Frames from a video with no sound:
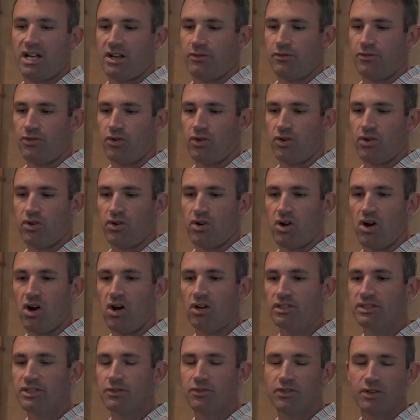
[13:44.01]
for
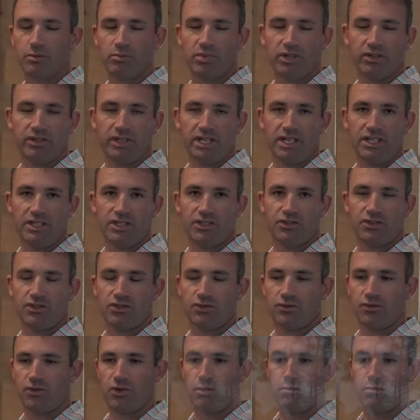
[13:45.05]
all different abilities, for